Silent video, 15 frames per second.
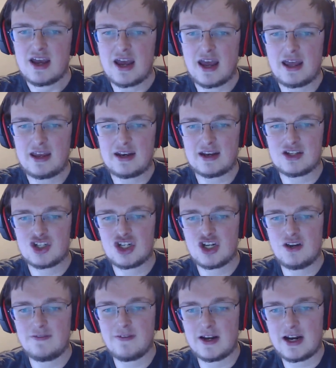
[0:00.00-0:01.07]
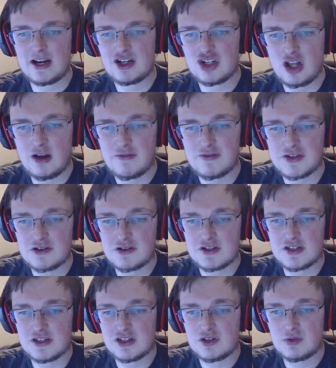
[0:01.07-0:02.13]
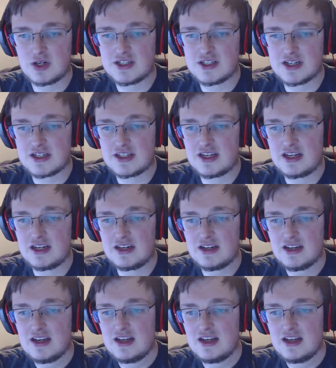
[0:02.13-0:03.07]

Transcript: and as chief financial officer since twenty sixteen,